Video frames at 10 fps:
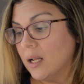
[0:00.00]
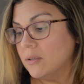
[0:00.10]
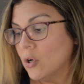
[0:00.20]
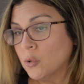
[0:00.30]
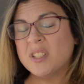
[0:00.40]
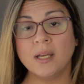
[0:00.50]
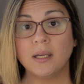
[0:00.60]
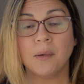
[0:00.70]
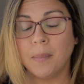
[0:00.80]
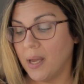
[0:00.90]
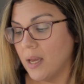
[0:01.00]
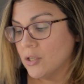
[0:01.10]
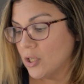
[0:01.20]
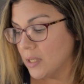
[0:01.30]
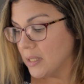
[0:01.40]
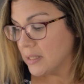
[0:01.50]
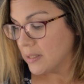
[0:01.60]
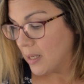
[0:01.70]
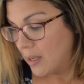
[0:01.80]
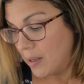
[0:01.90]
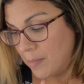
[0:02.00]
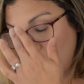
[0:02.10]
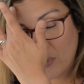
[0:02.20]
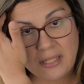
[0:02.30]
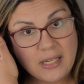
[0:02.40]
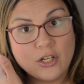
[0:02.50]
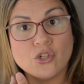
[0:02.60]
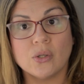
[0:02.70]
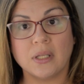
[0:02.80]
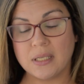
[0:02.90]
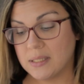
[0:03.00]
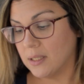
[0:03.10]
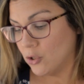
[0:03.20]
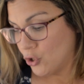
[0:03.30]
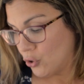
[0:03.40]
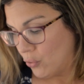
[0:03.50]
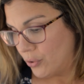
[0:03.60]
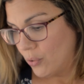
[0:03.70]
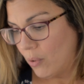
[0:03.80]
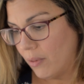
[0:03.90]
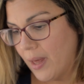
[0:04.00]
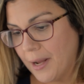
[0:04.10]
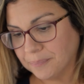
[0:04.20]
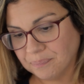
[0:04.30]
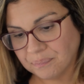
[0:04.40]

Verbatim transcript: note-taking pages, a memorization list, and I'll show you all that.